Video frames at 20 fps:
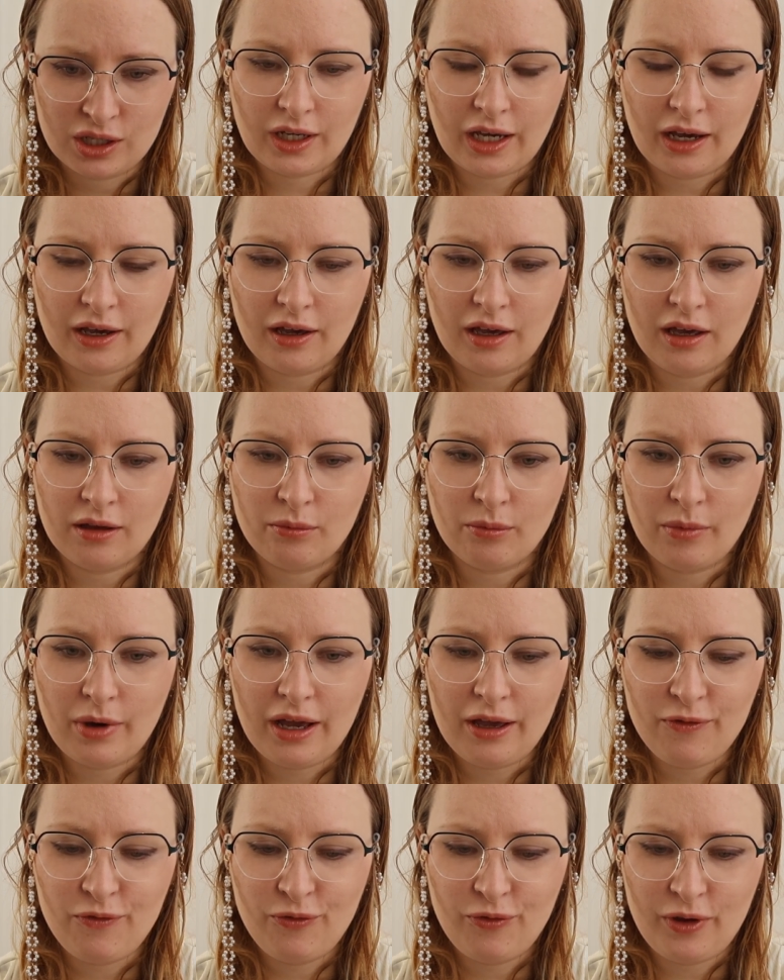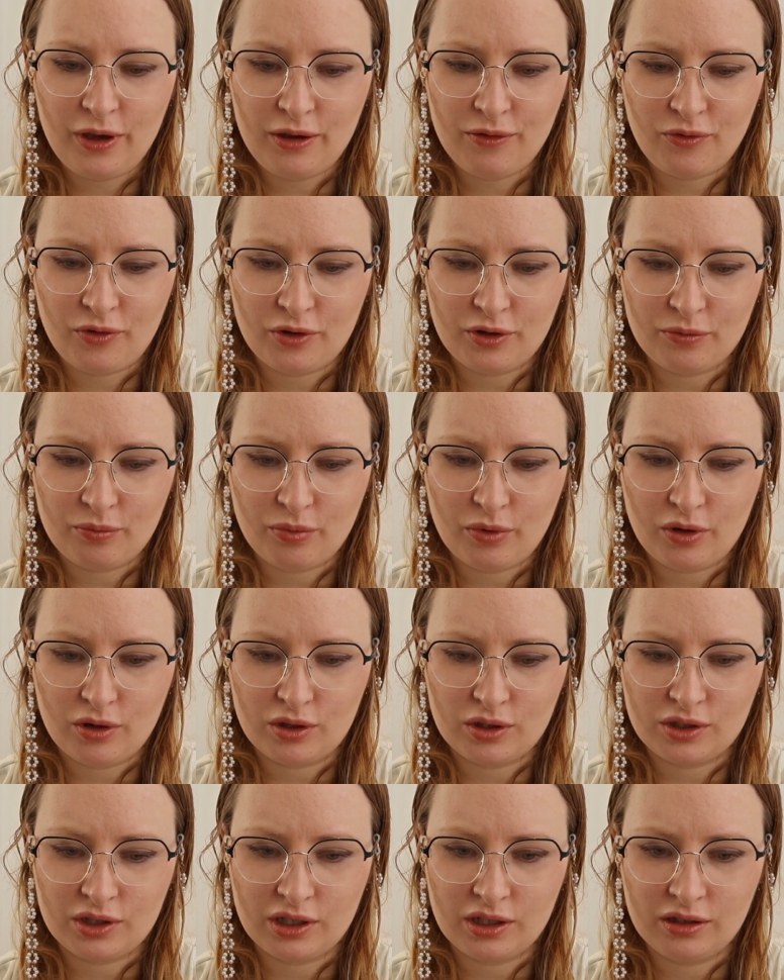Okay, and my favorite
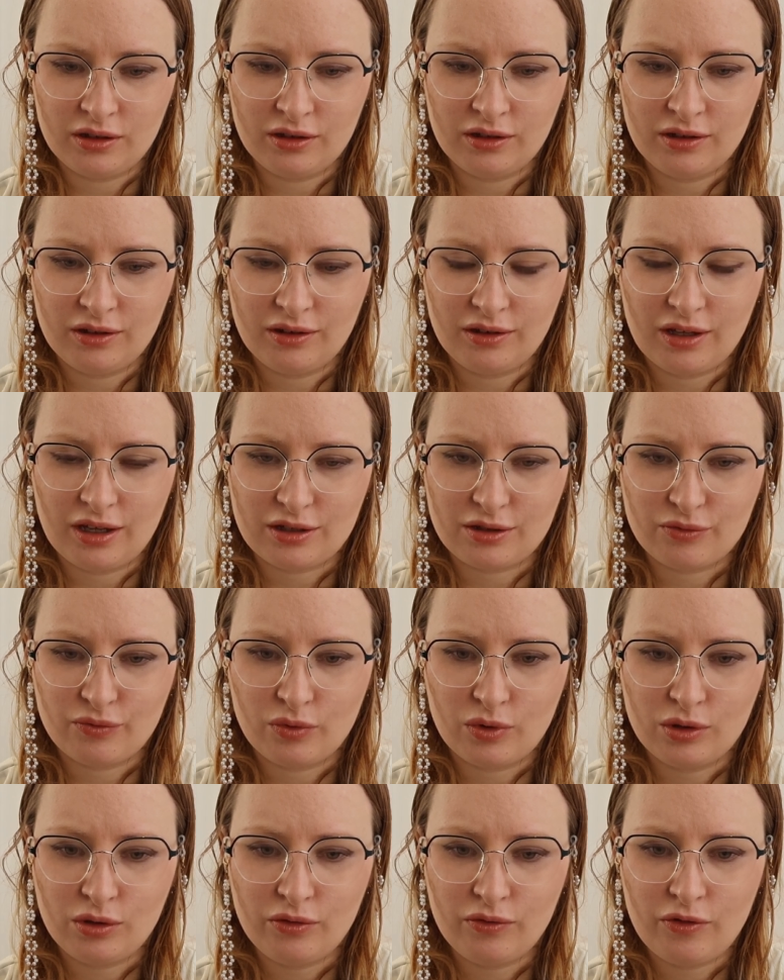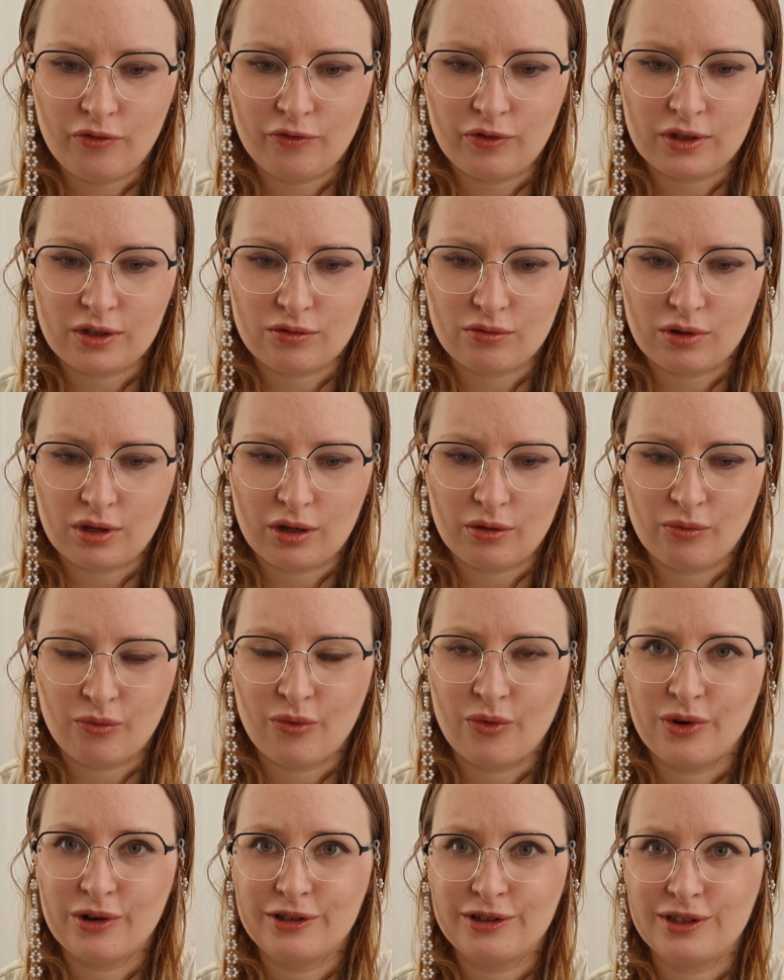part, and that's one of the things what I
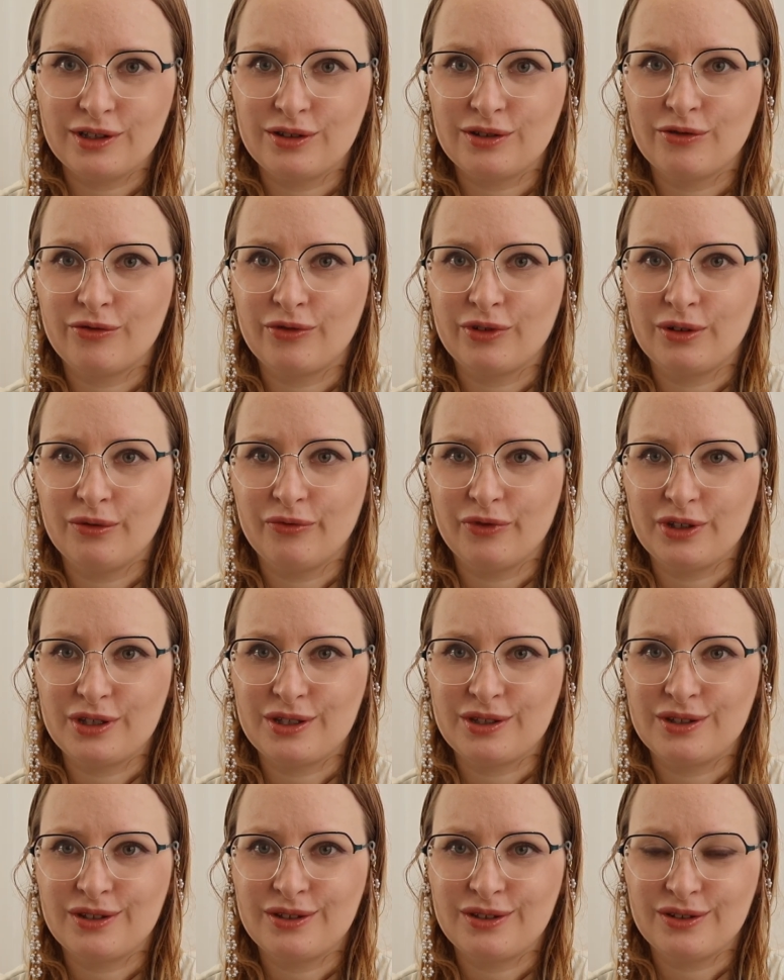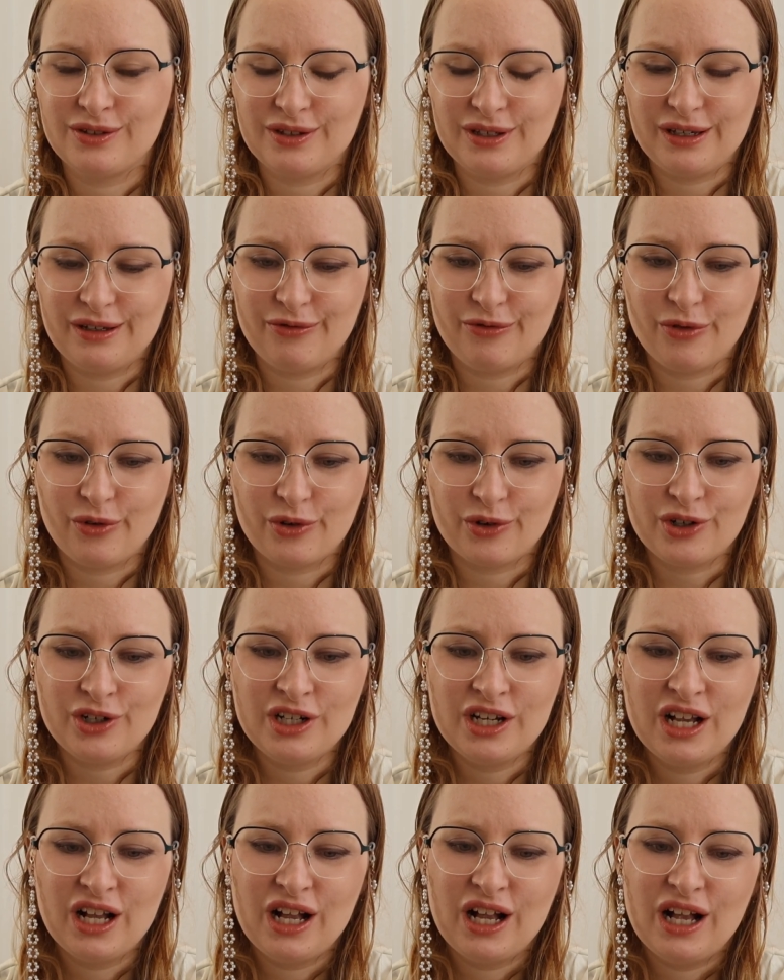wanted to film this today for,